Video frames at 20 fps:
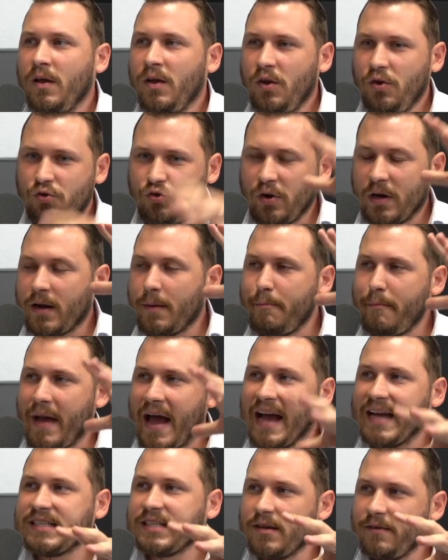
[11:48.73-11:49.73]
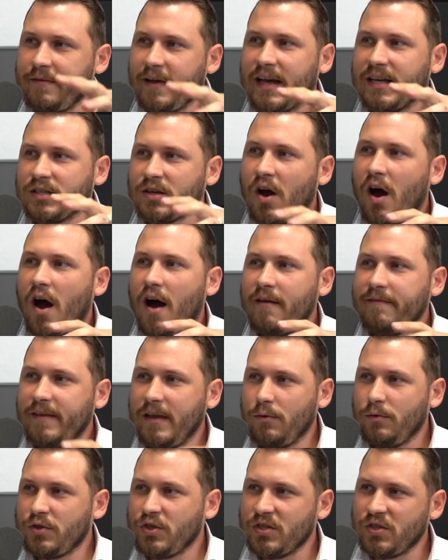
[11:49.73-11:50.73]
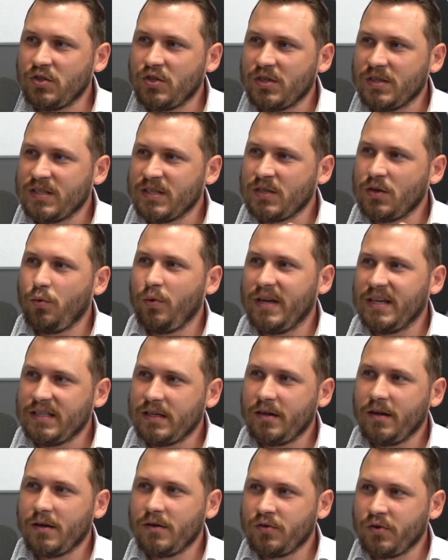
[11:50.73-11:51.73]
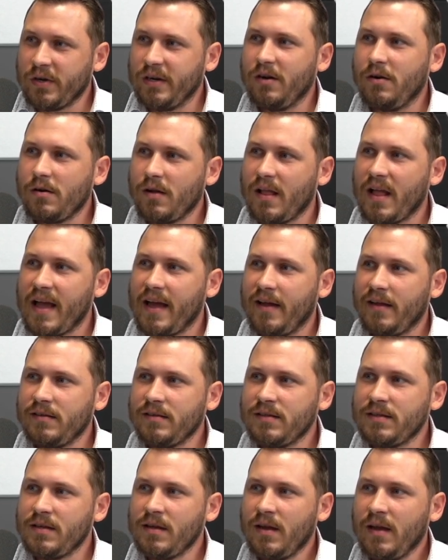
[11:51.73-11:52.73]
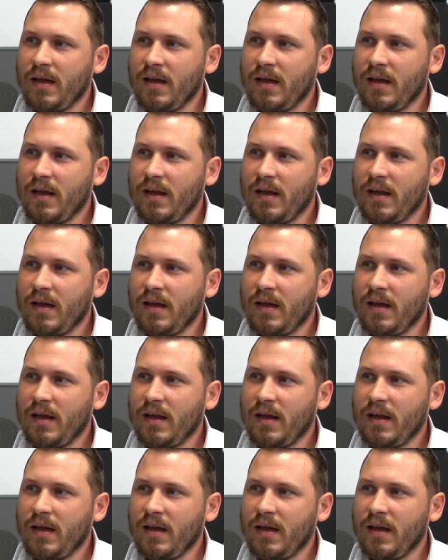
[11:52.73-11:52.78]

you drink a massive ass coffee, which is just squeezing your adrenal glands.